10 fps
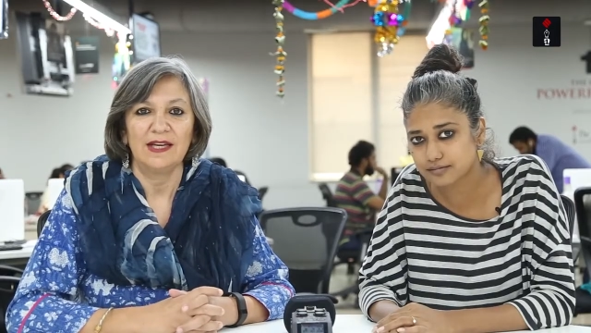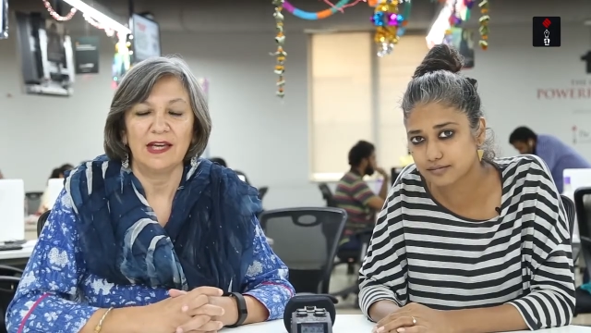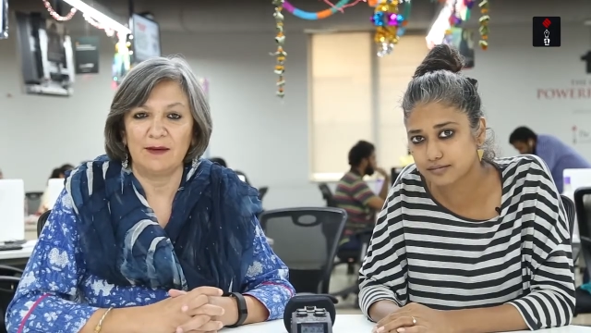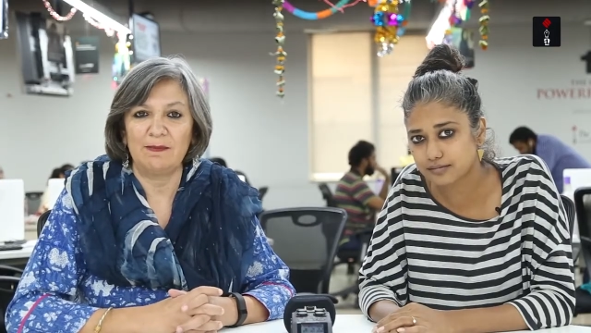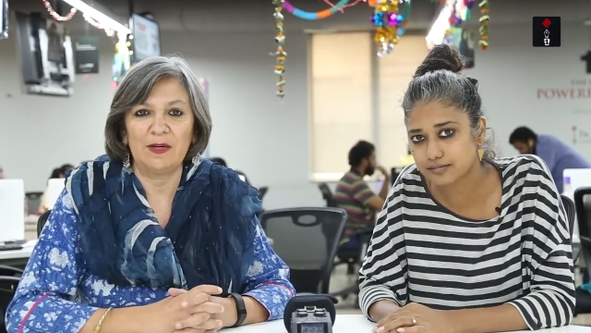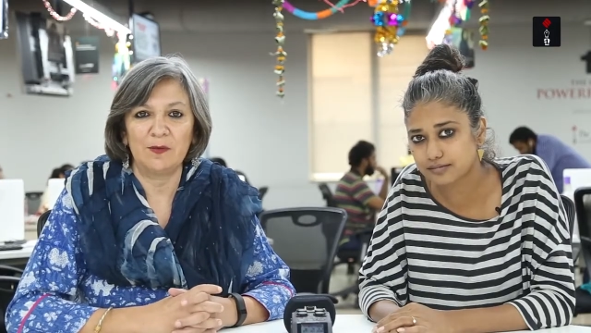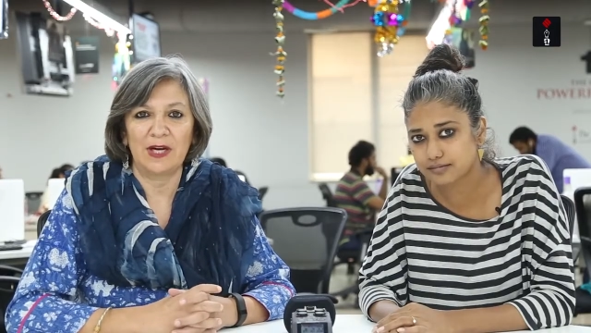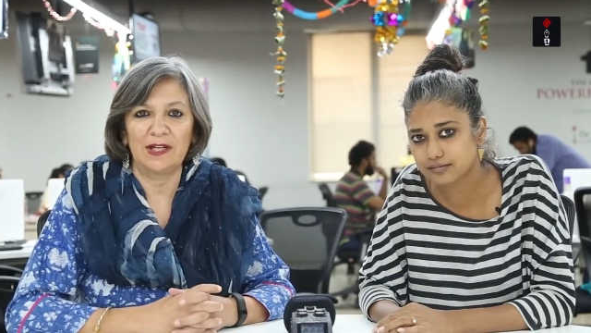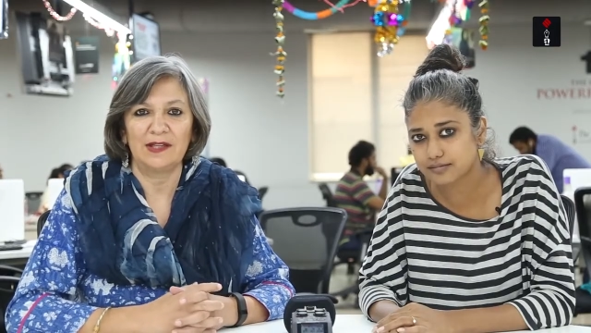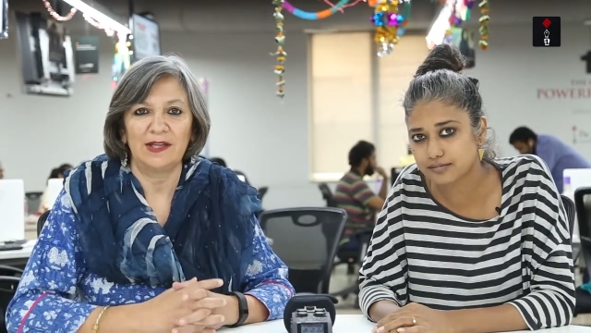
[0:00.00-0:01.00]
Speaker 1: And
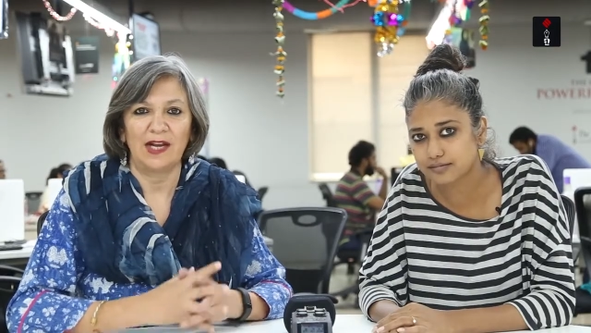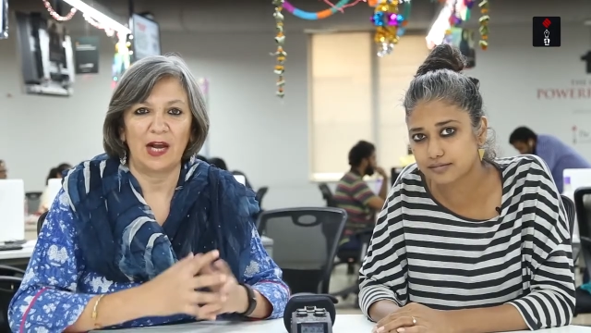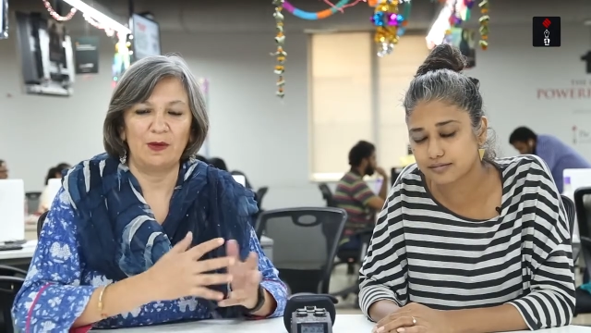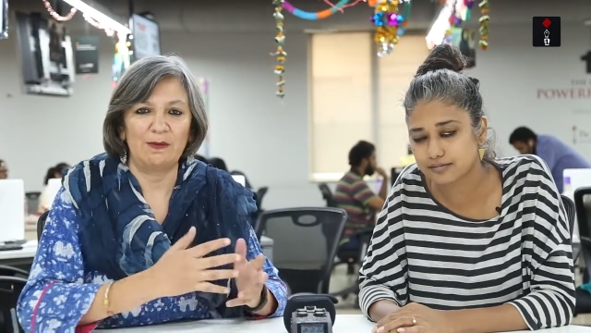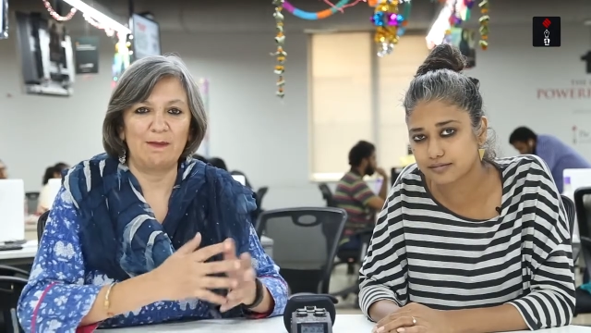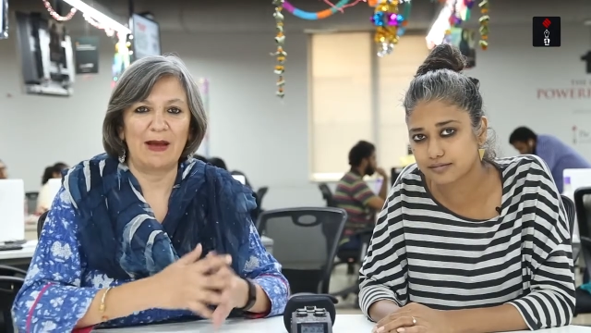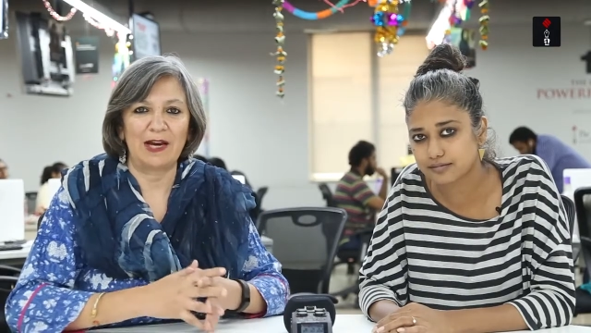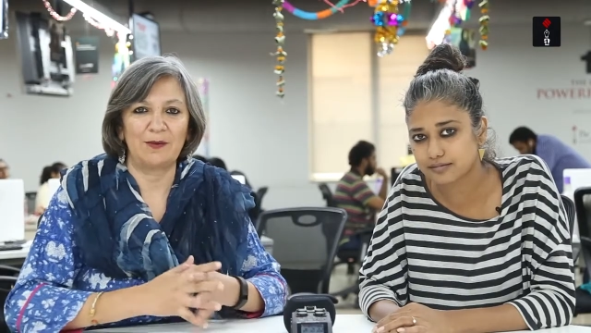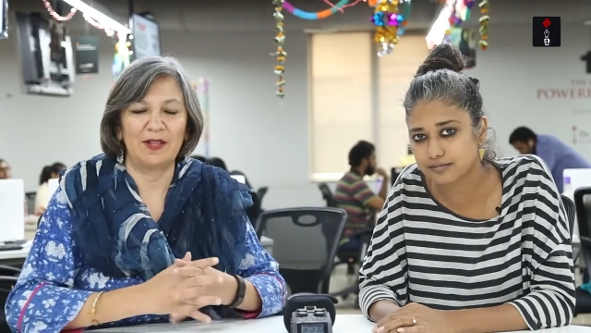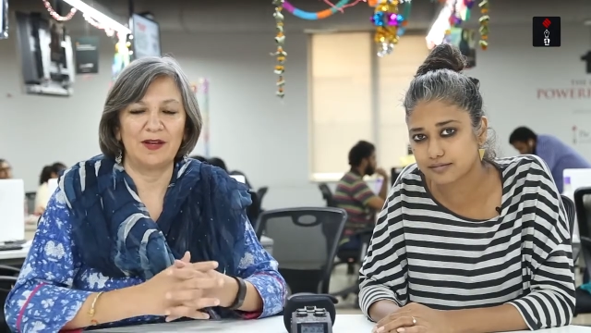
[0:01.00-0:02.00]
meanwhile, I will be
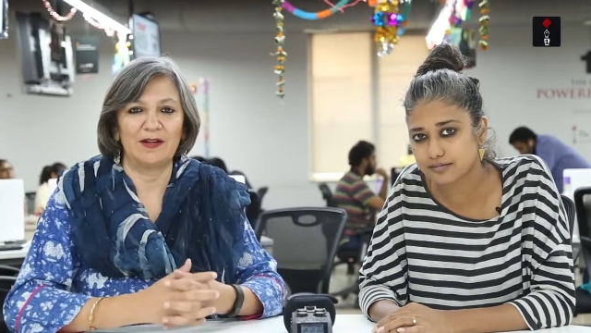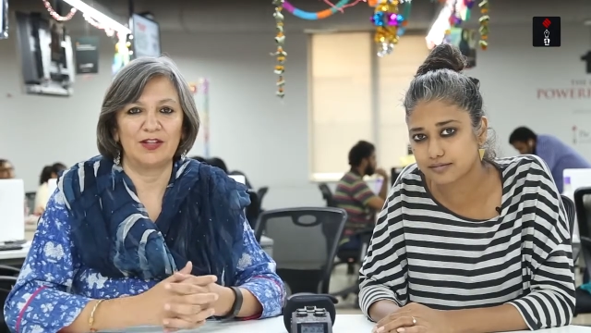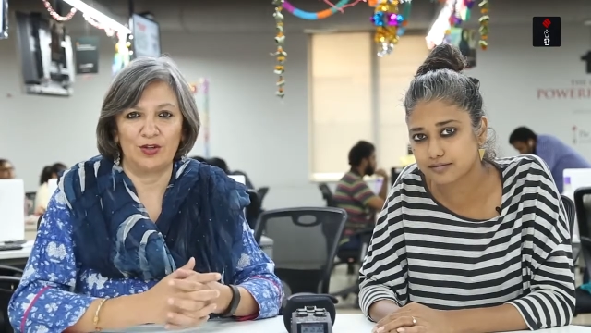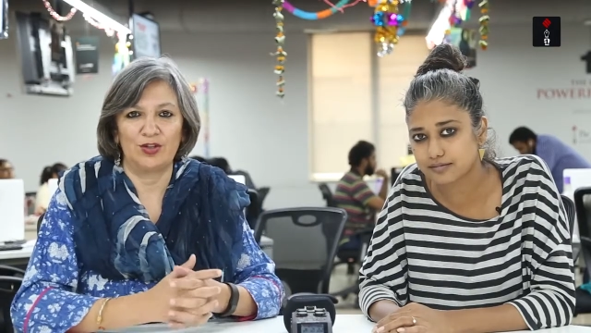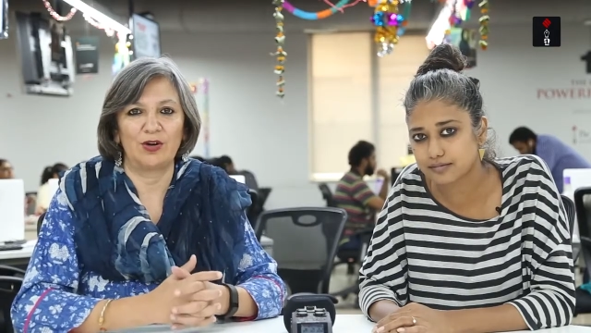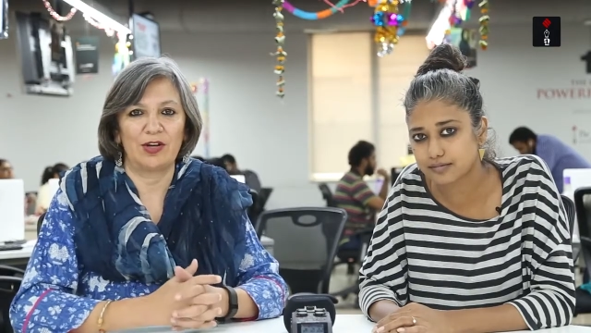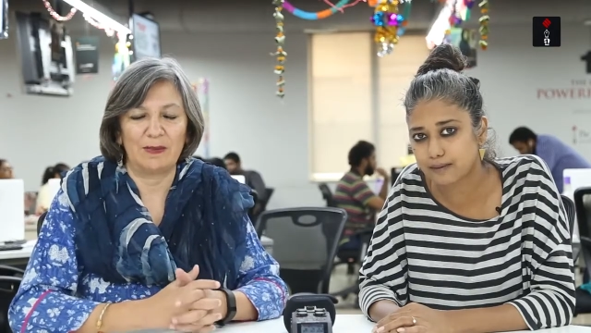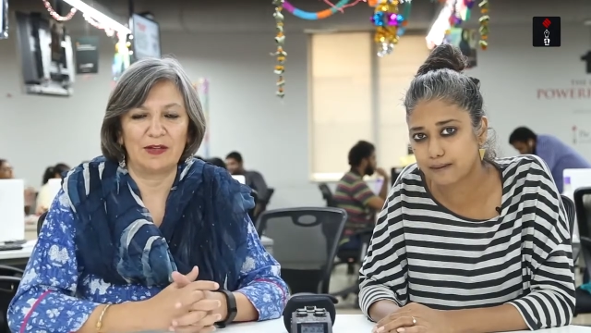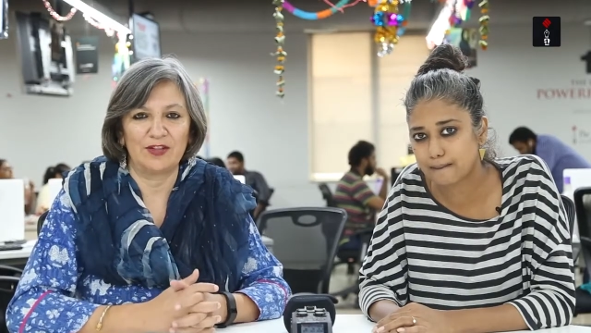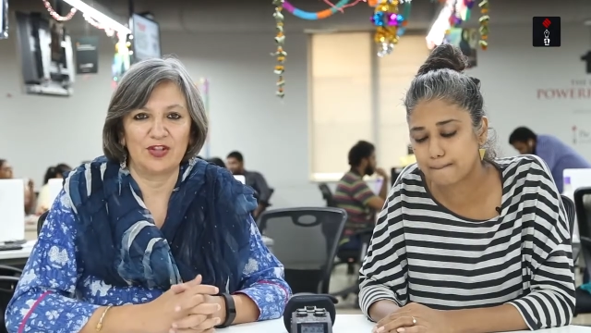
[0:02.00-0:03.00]
back with her to talk about the